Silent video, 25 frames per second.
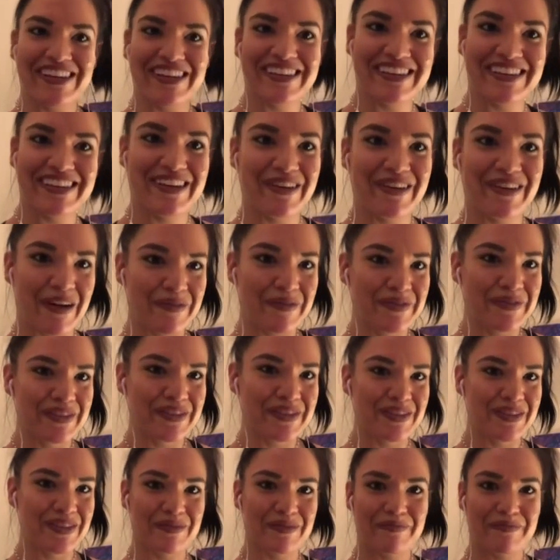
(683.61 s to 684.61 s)
You know, I
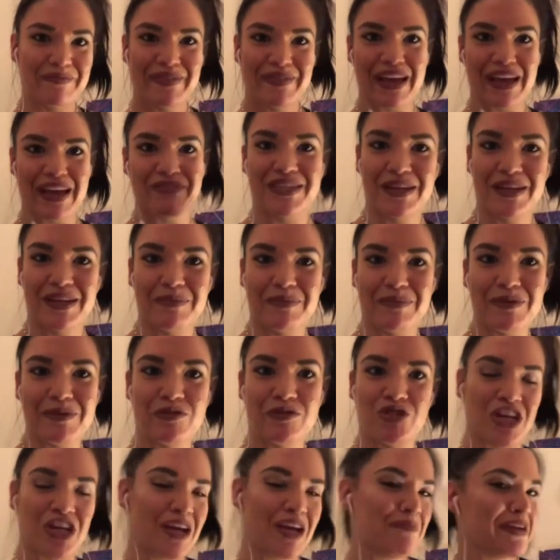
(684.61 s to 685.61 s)
was FCW
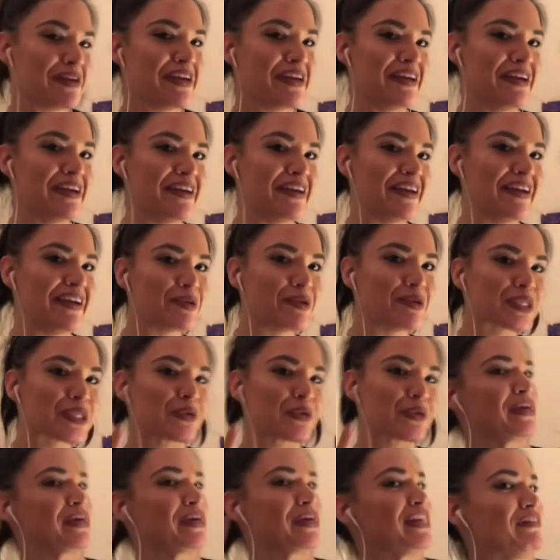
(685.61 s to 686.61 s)
champion and I was
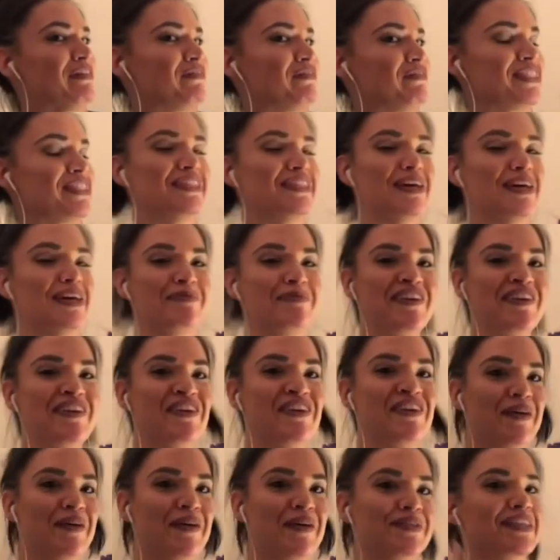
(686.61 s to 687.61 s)
queen of FCW
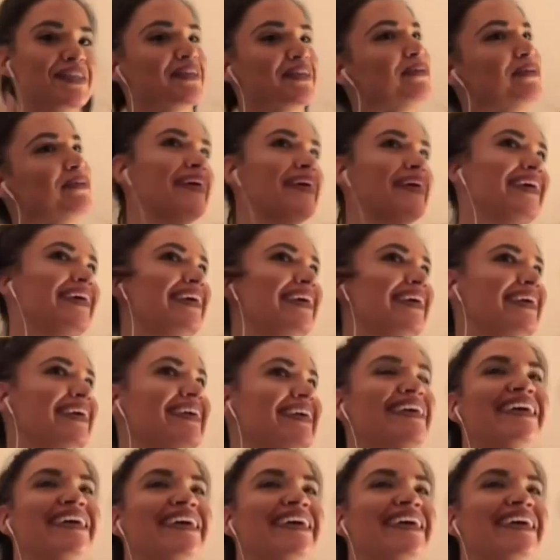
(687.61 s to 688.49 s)
and I was like, okay.